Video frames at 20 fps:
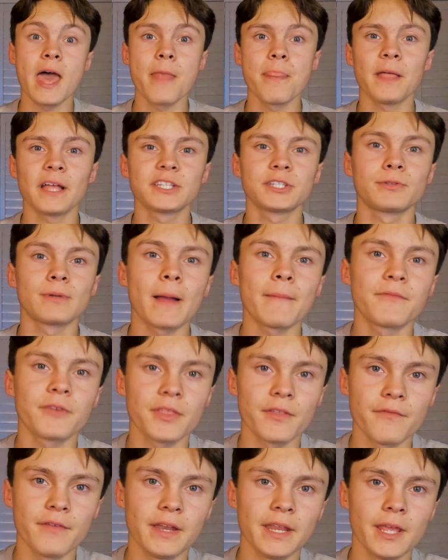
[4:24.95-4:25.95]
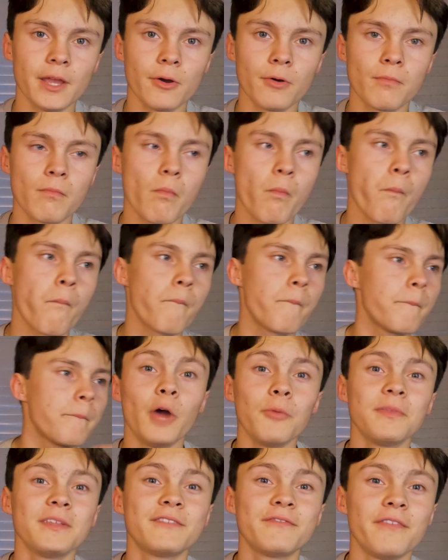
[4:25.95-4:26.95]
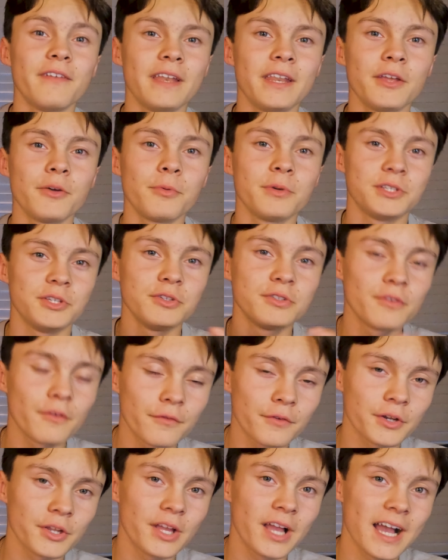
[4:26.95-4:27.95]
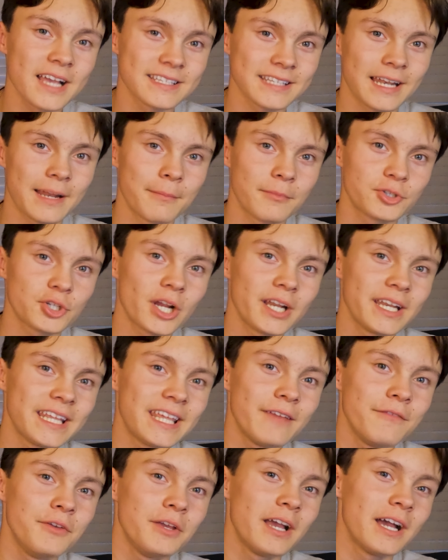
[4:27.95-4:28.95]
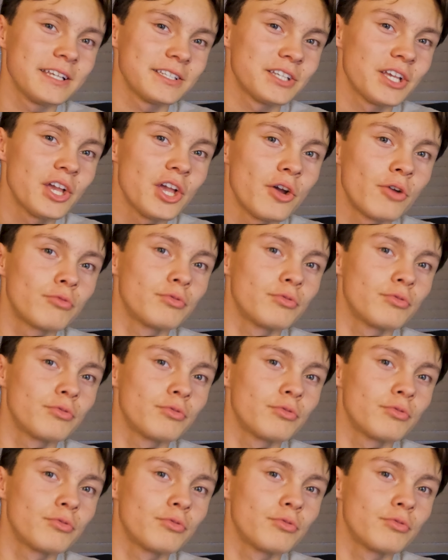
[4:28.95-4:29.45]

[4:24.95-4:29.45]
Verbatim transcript: And that's a wrap for the video. I hope this video was useful for you guys, and I'm trying to give you guys